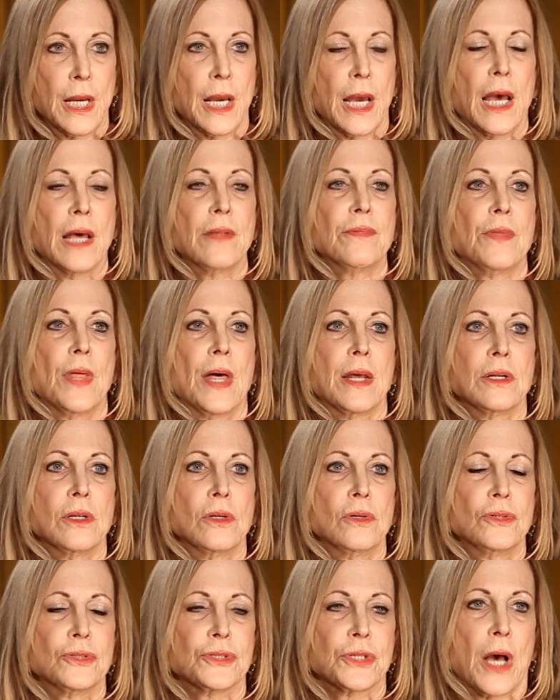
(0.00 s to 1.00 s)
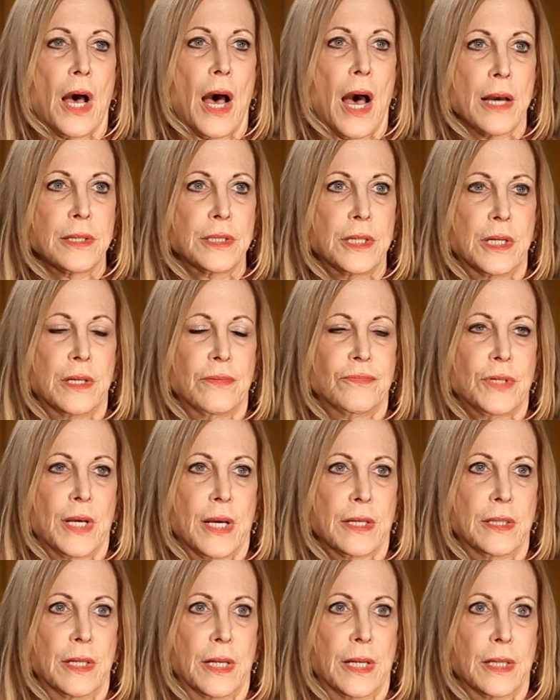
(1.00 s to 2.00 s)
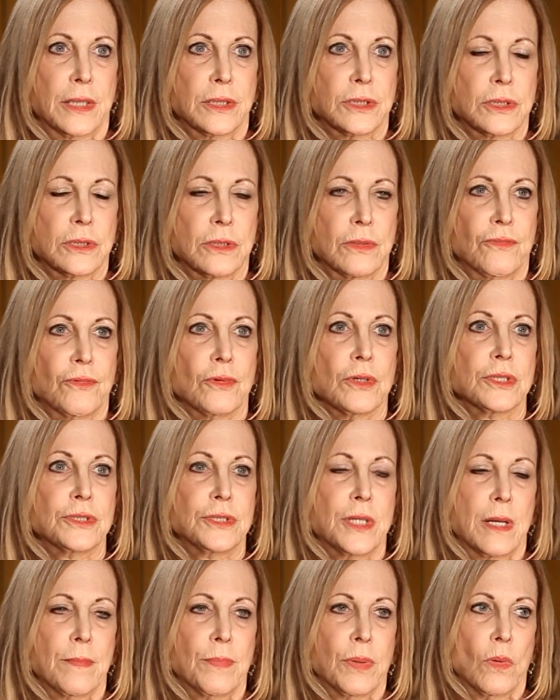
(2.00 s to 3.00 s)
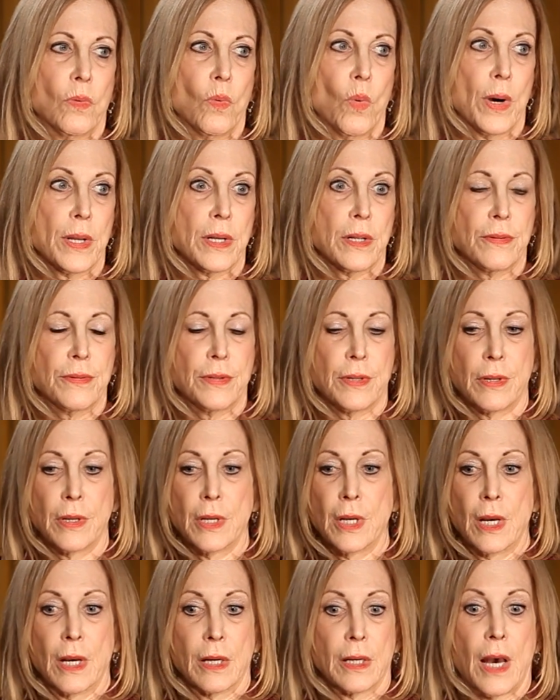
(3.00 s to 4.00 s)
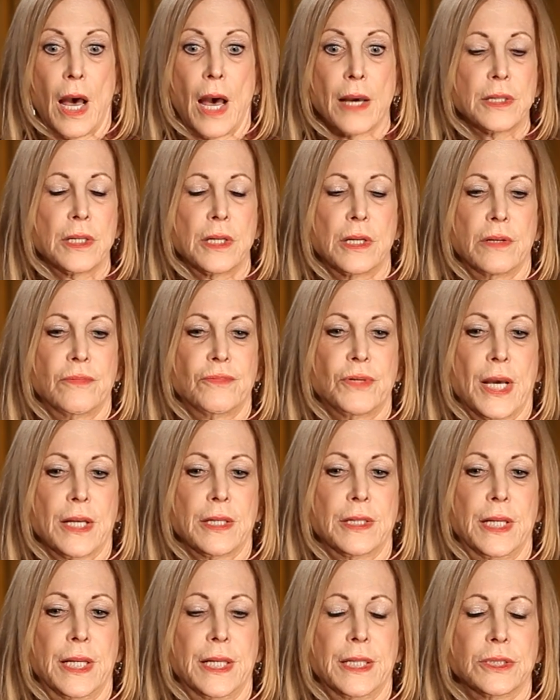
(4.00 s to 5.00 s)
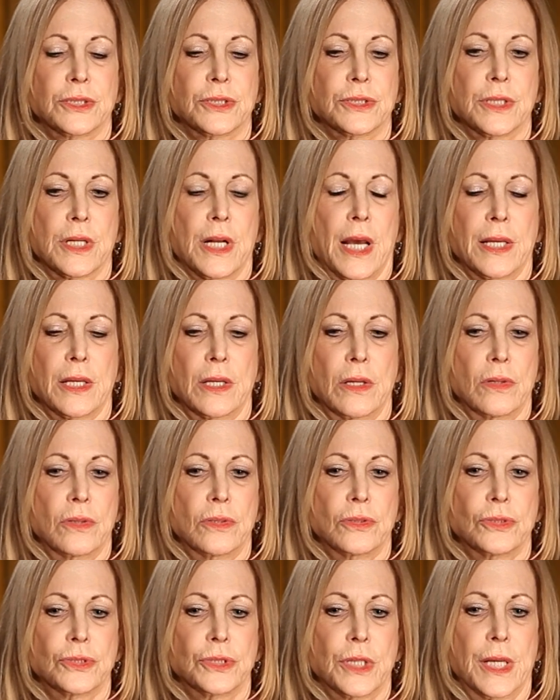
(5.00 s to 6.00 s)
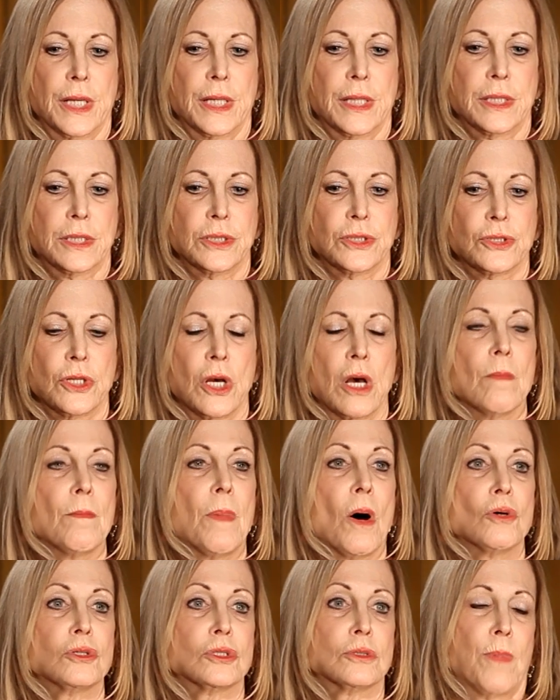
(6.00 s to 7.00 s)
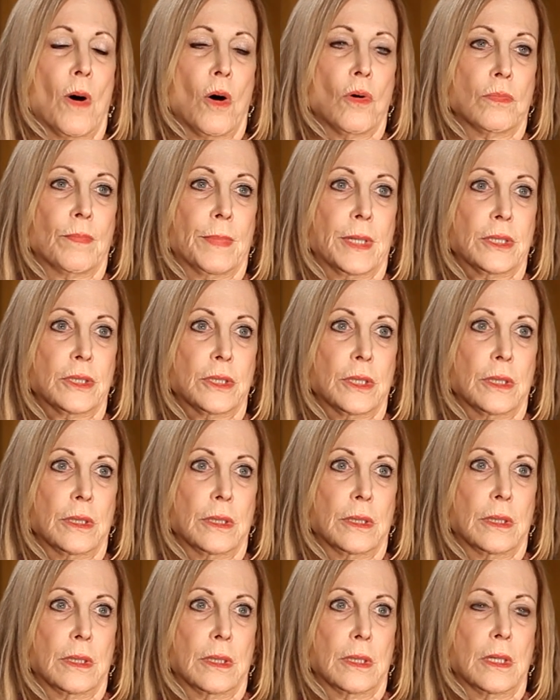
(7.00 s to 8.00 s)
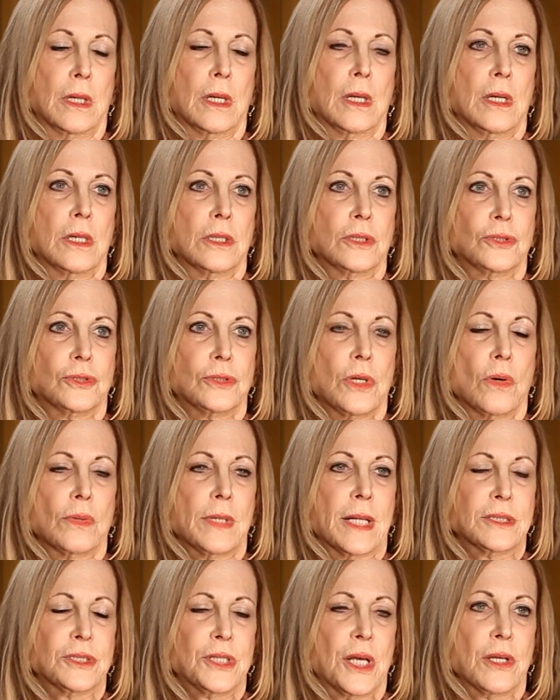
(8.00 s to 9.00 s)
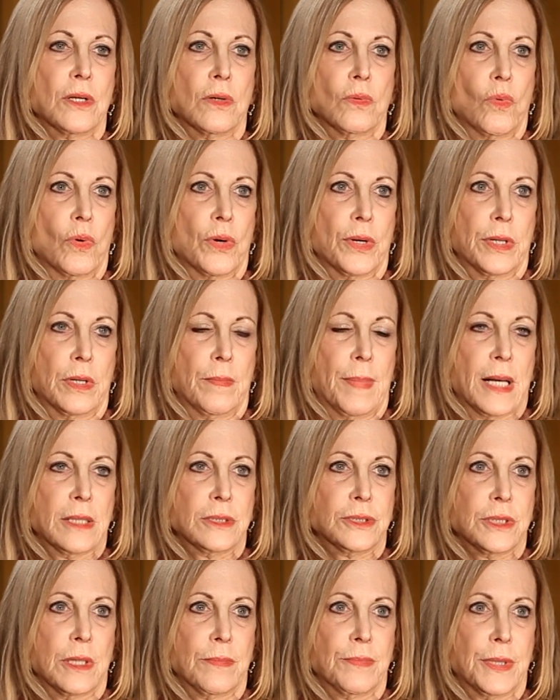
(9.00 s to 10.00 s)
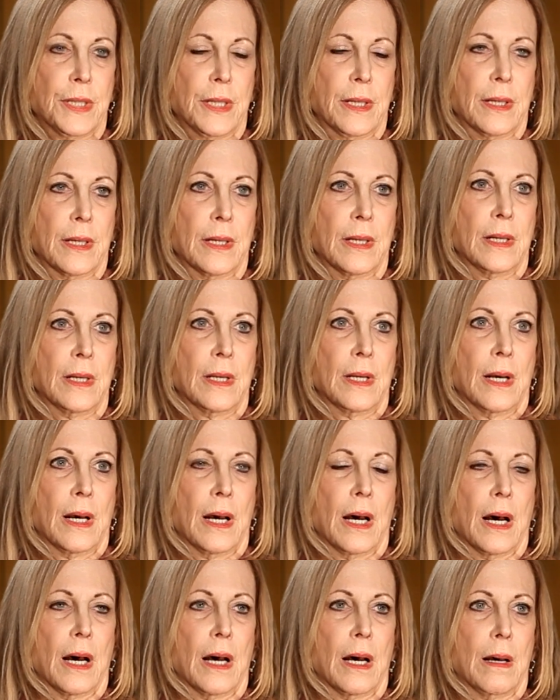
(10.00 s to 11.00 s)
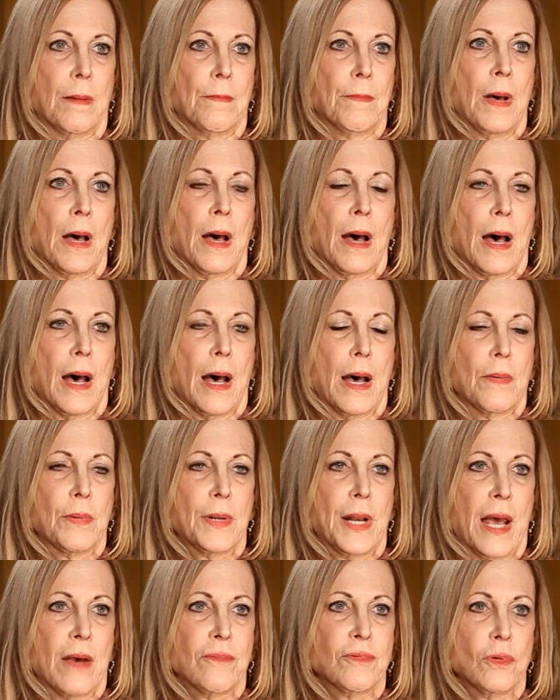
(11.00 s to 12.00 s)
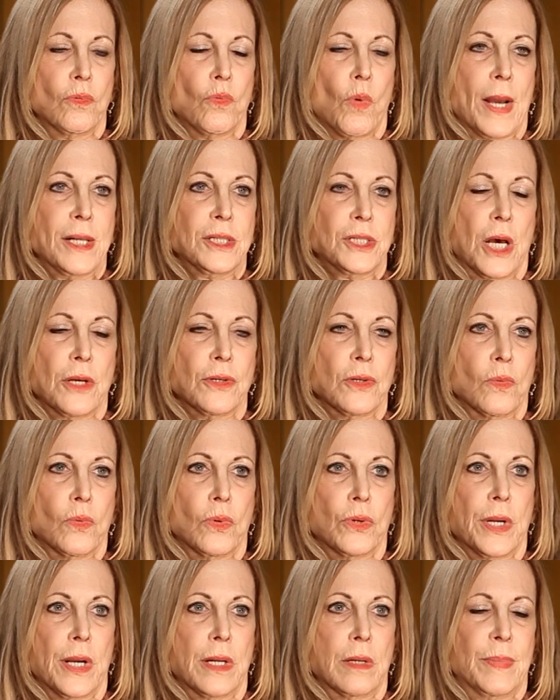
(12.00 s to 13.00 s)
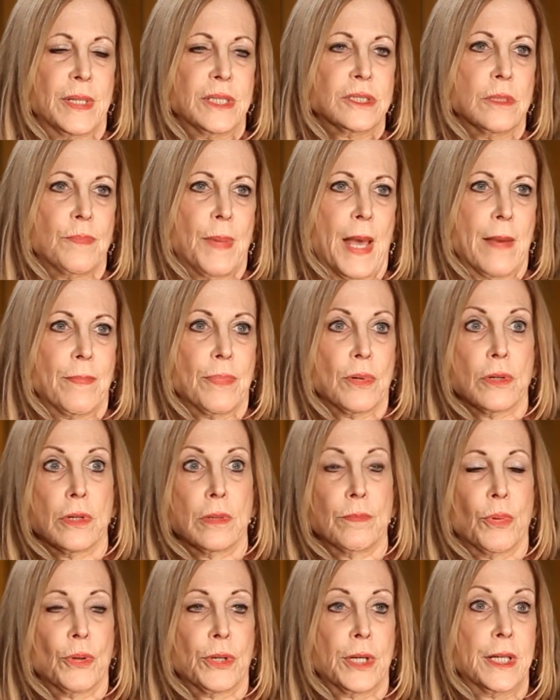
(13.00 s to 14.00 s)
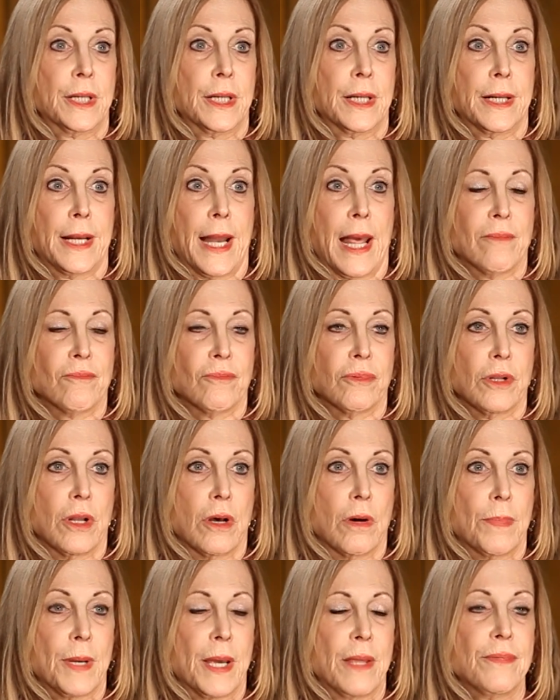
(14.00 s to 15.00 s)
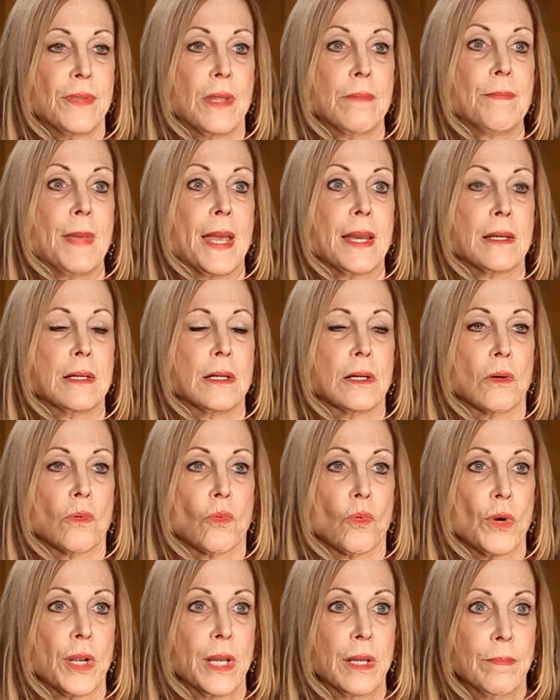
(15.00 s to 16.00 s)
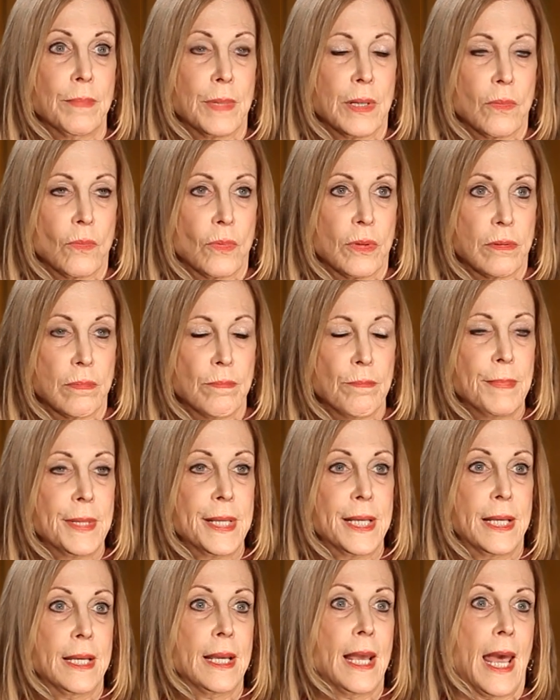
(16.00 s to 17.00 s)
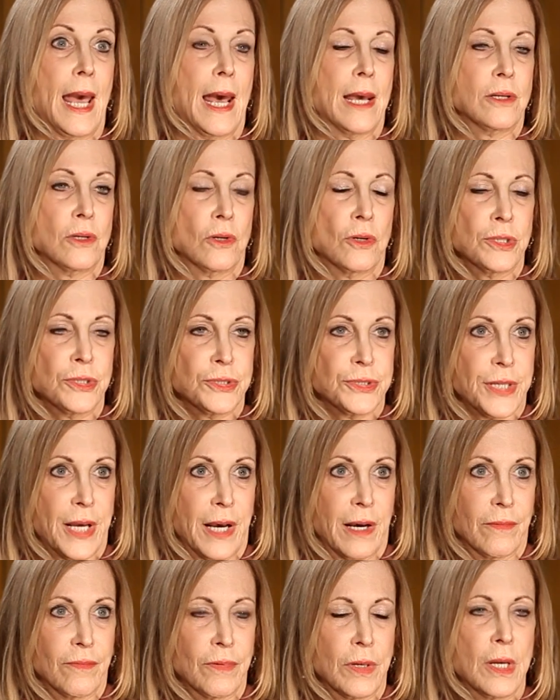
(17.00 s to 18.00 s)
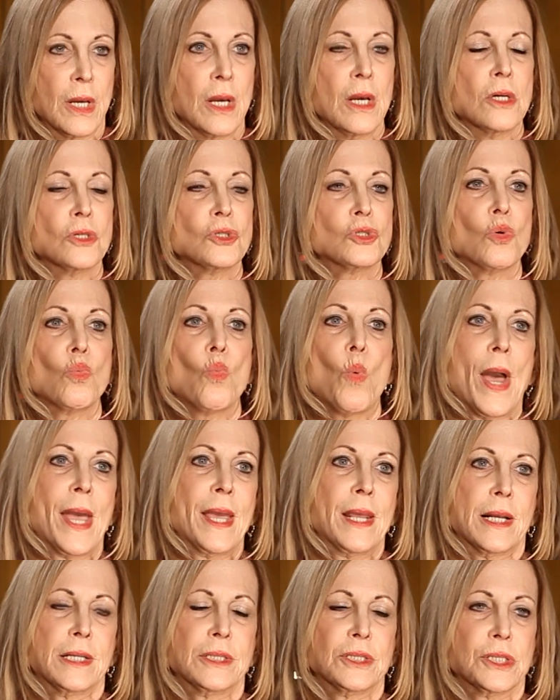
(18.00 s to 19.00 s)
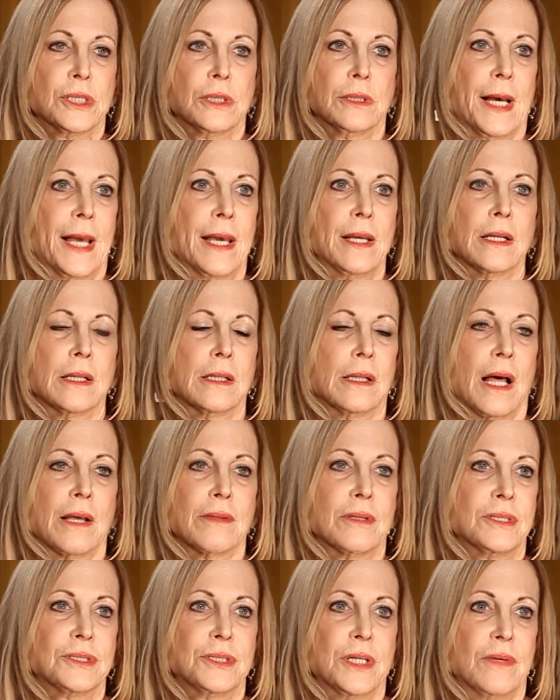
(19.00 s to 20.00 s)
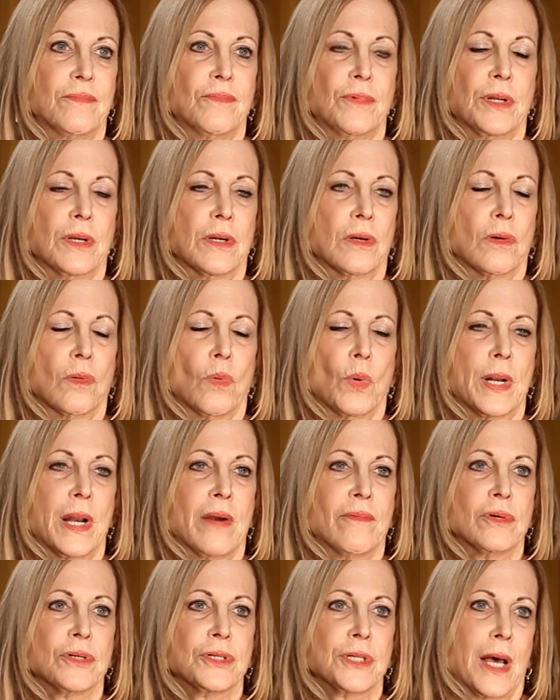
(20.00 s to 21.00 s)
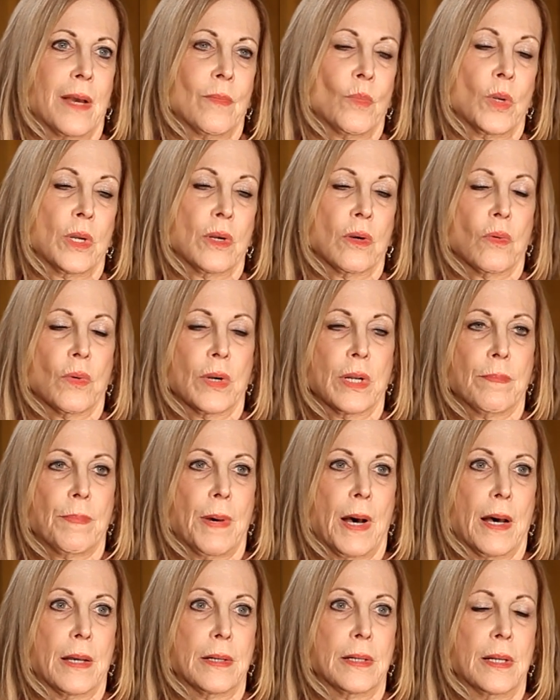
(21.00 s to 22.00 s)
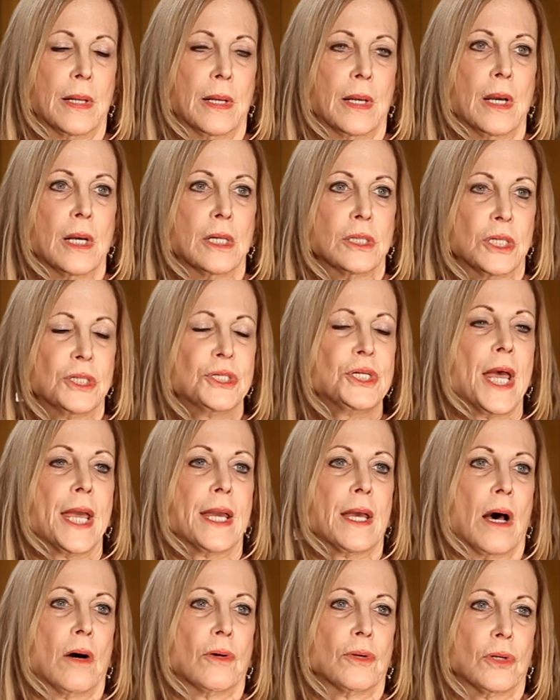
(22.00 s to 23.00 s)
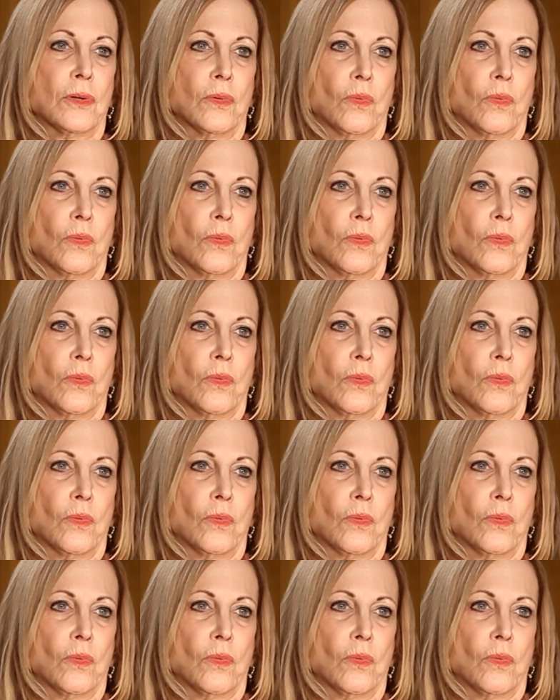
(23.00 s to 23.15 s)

and then use cognitive techniques. For example, one of the cognitive techniques that I use is postponement. So let's say you're worried about something. I would have you write down your worry on a piece of paper and put it in an envelope, and then make an agreement with me and yourself to wait until 8 o'clock this evening, or whatever time we agree upon, to take out your